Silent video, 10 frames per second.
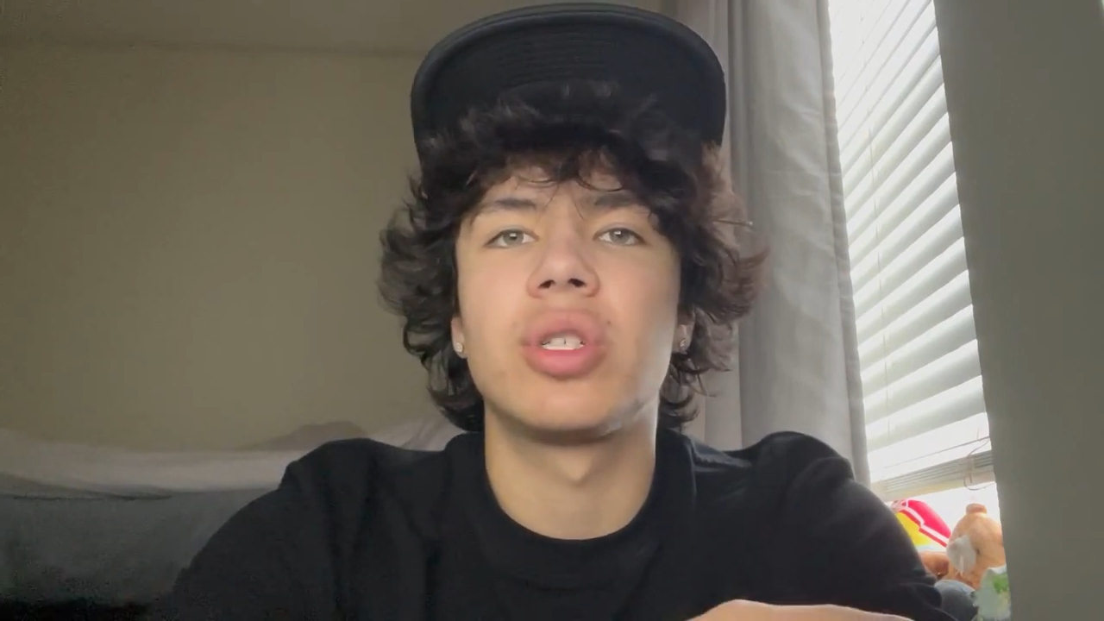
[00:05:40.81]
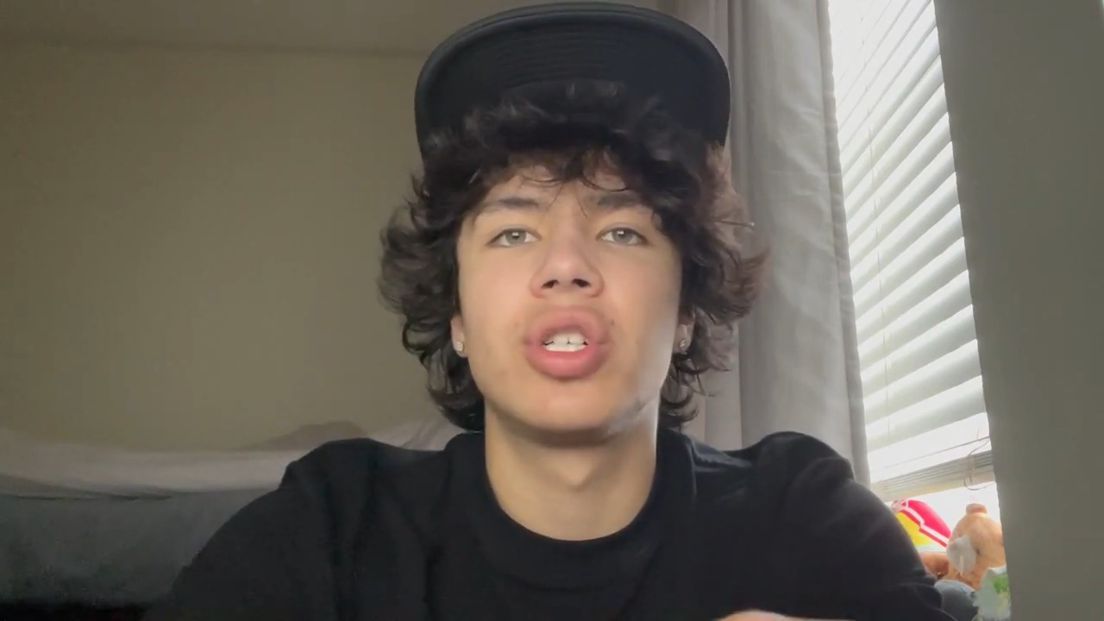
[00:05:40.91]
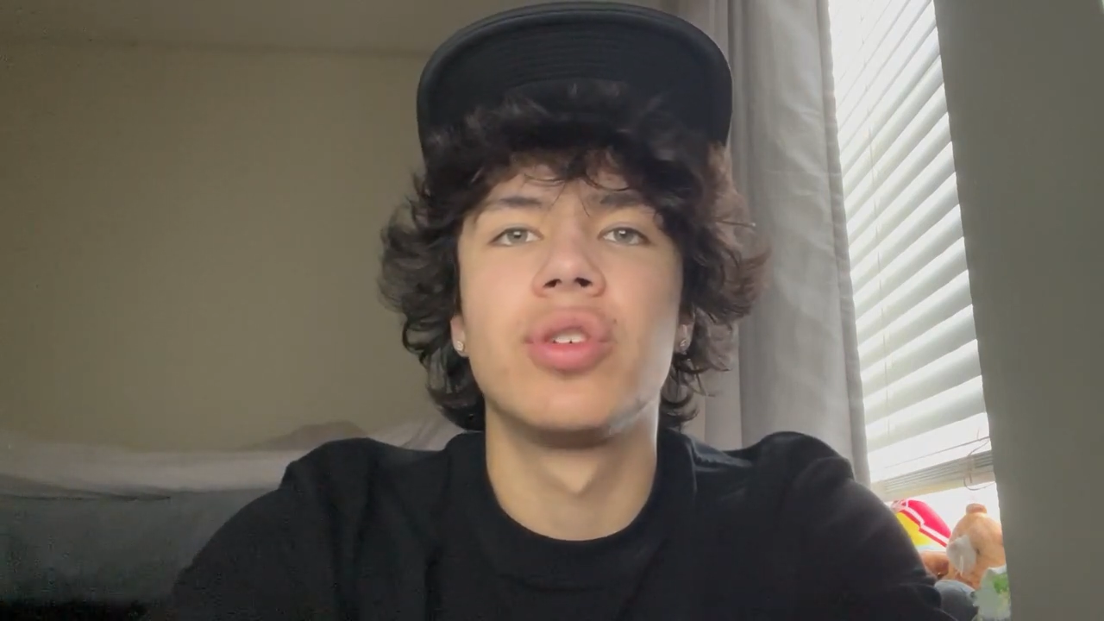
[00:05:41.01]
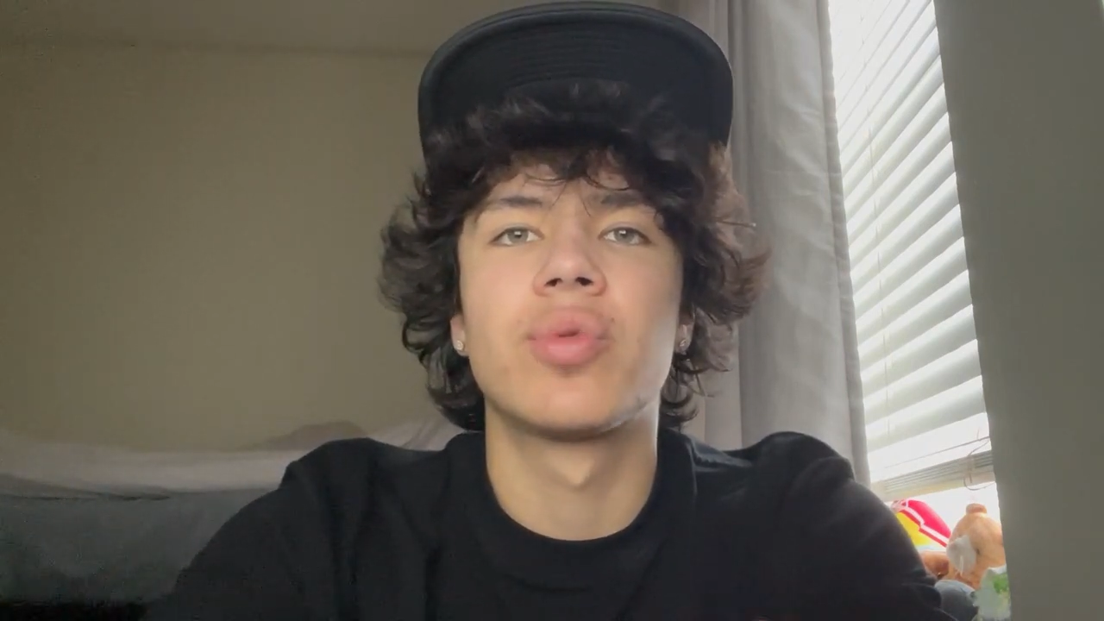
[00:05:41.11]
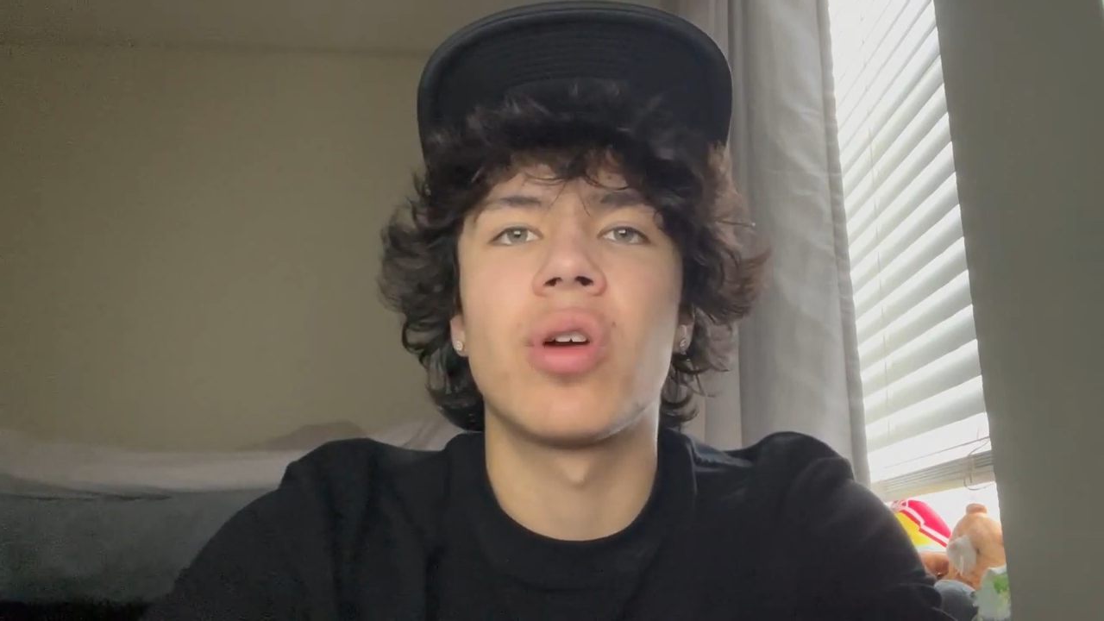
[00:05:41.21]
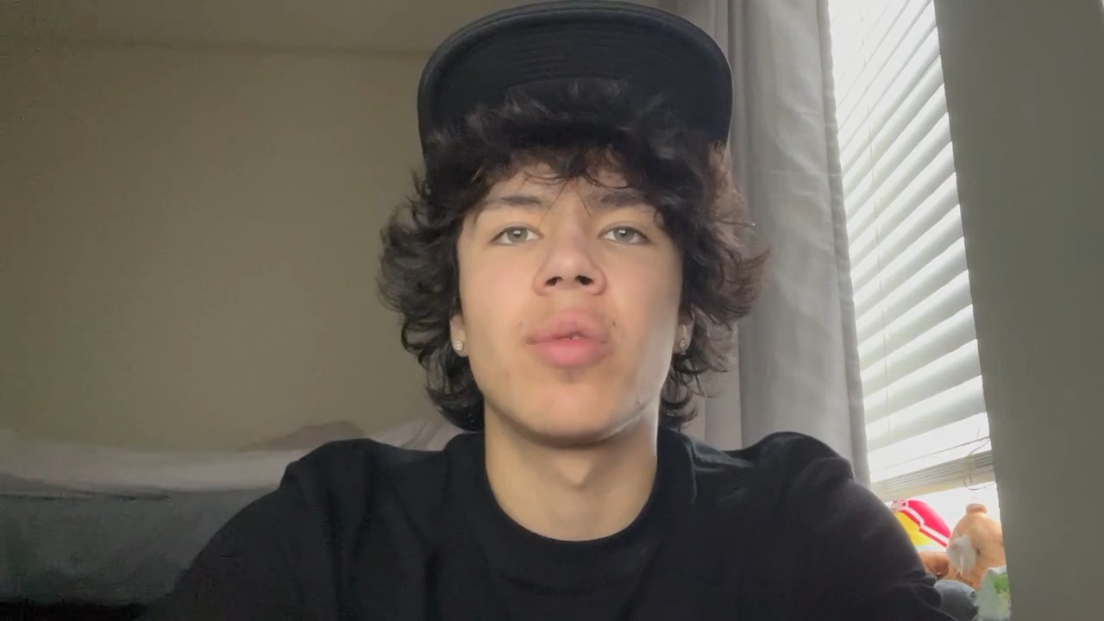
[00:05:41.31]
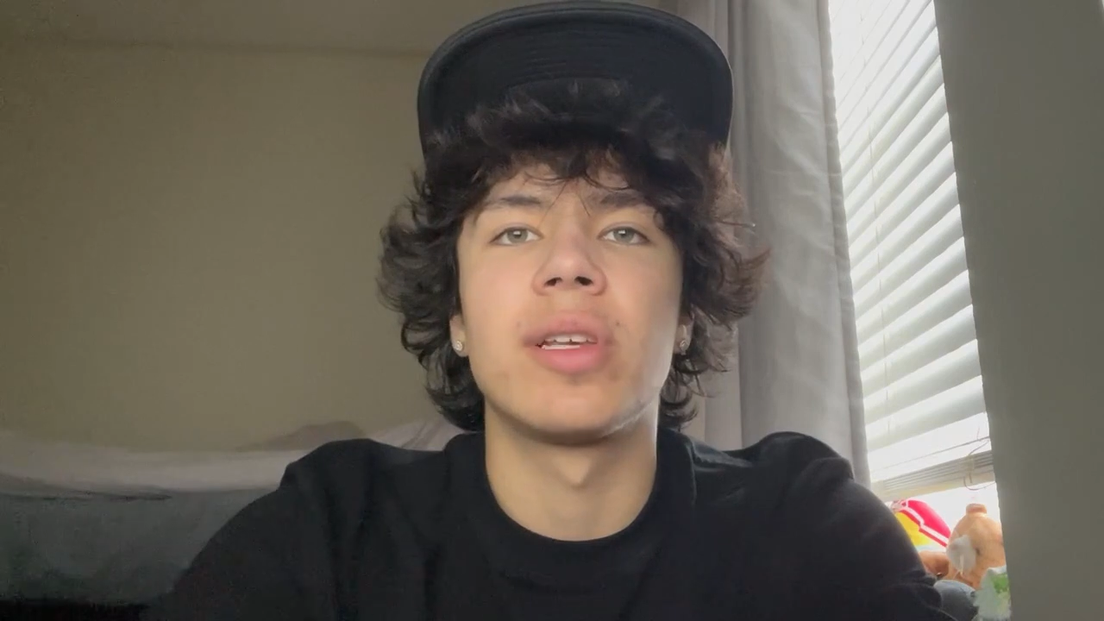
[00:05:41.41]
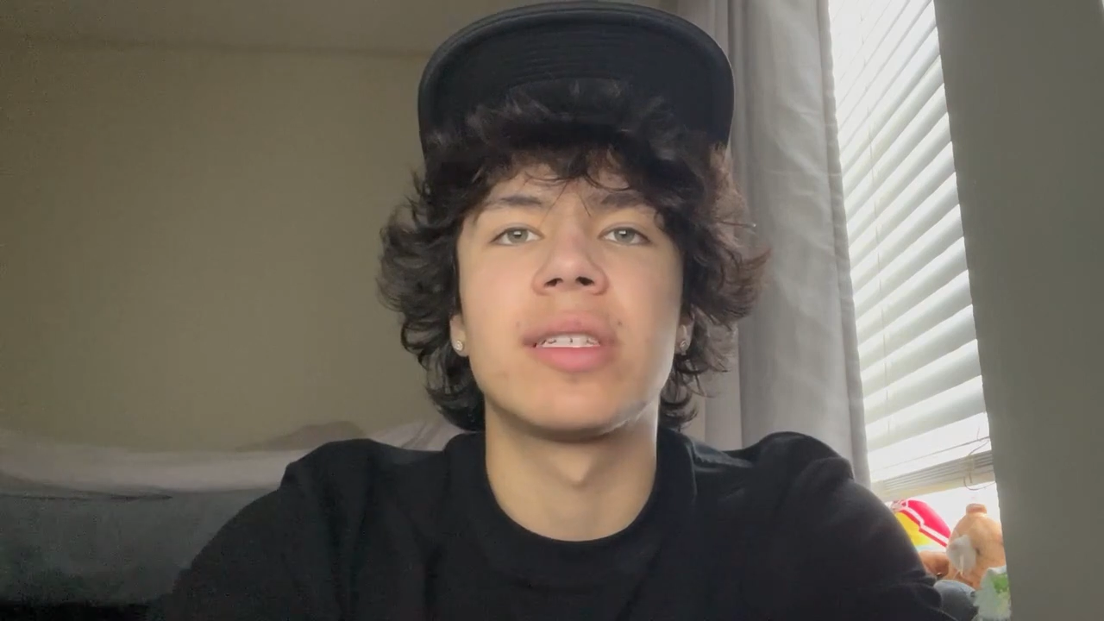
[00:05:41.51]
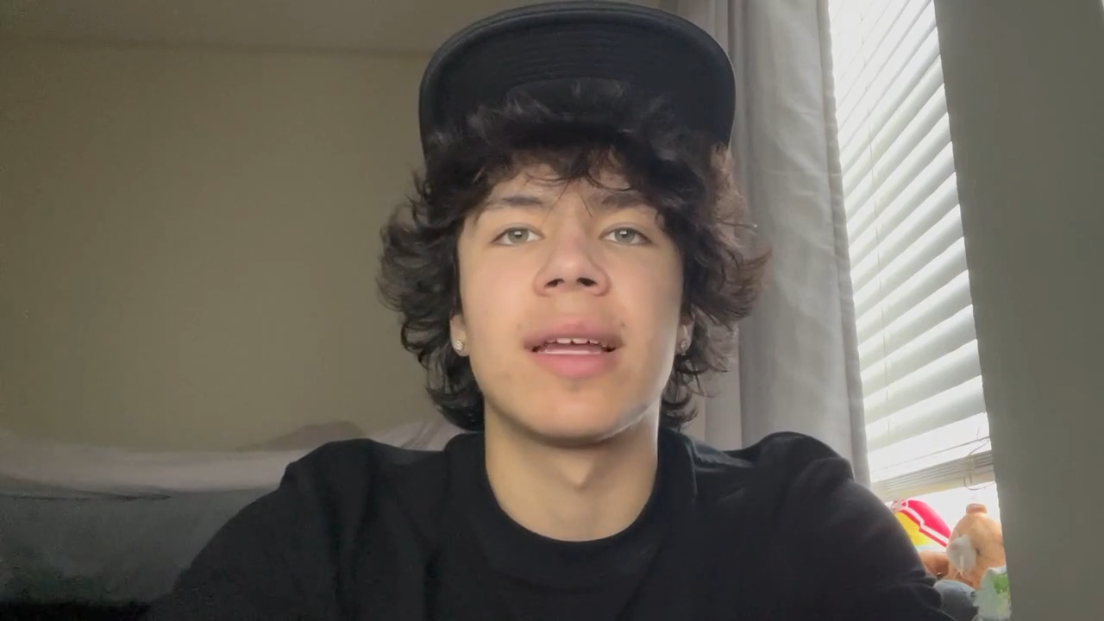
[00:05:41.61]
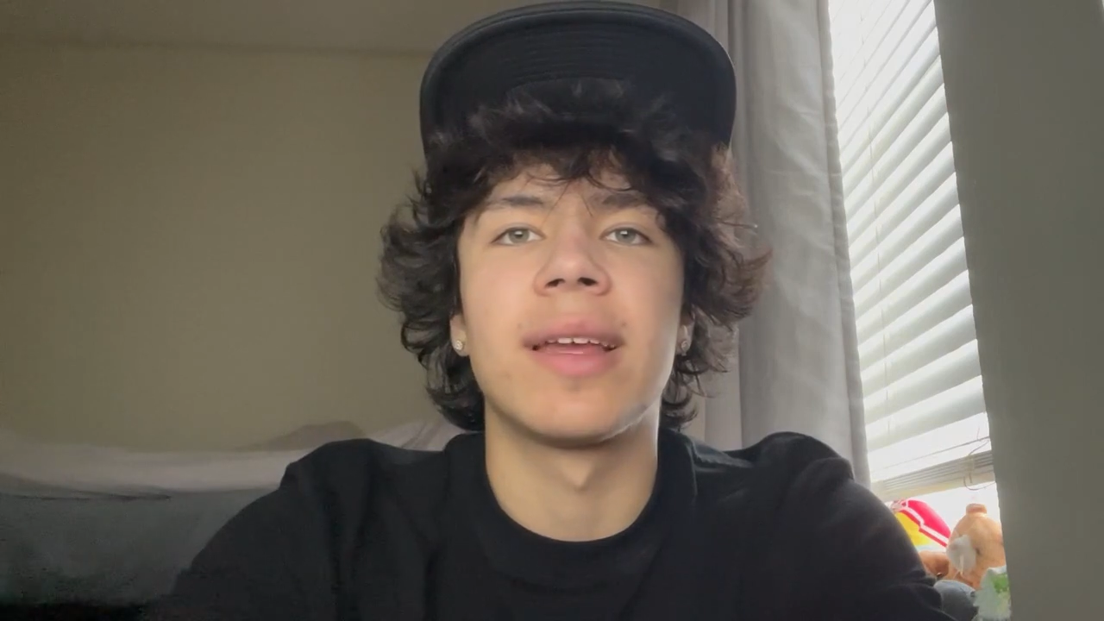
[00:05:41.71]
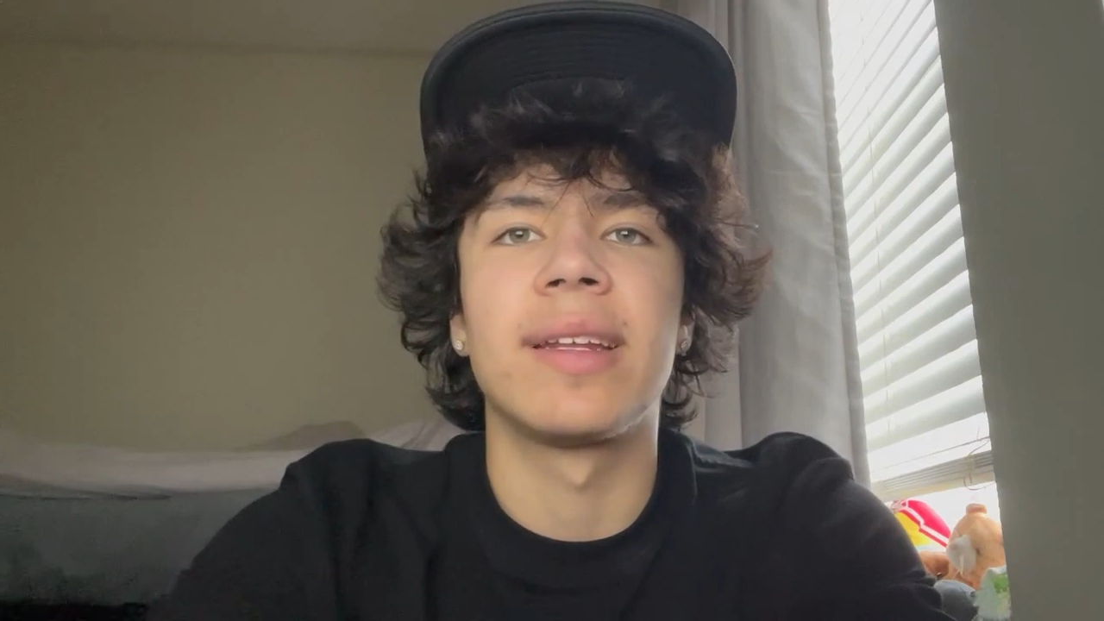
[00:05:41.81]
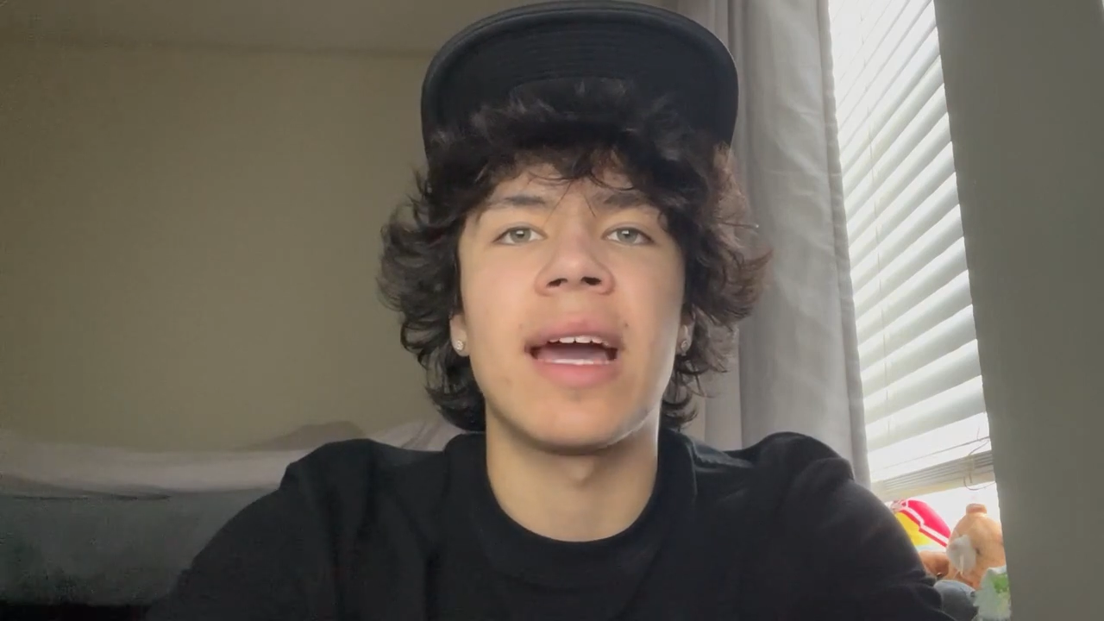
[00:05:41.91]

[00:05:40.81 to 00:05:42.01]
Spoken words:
shoes were always selling.